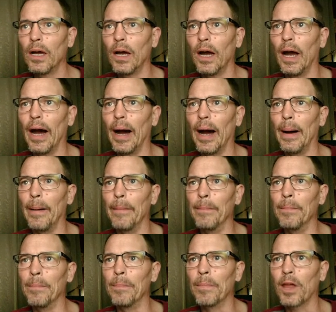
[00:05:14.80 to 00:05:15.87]

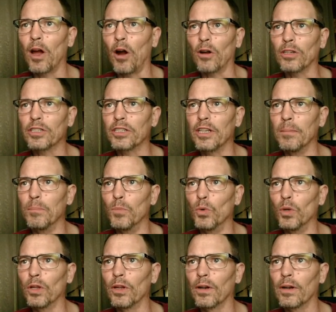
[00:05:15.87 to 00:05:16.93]
Um, Karsten
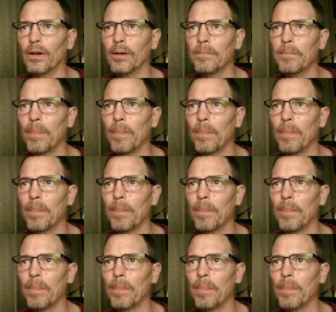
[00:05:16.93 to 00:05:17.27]
Mueller